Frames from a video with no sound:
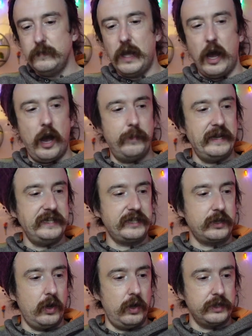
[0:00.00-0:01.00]
Um, it's
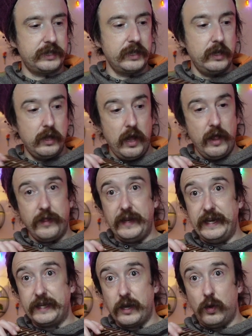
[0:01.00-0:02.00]
got
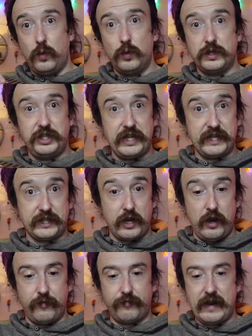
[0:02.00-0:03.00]
the gold
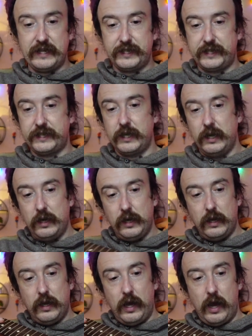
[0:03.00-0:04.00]
Jescar frets,
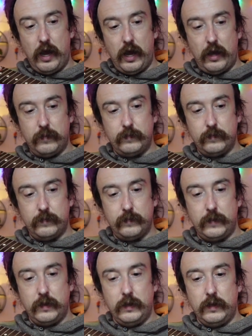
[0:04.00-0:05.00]
um,
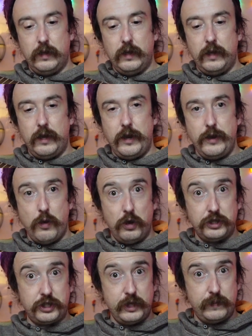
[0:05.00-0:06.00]

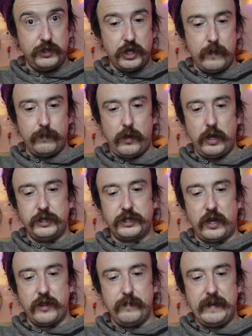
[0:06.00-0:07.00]
not super jumbo, just
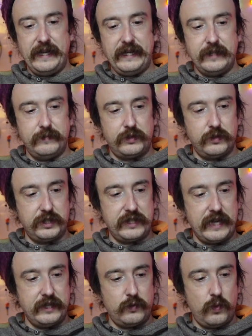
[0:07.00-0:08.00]
like the medium sort of
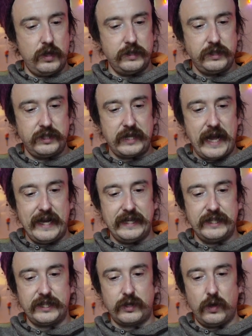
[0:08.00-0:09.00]
standard ones, and
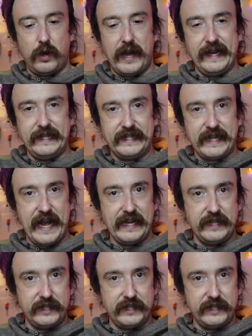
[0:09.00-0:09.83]
it's got a ten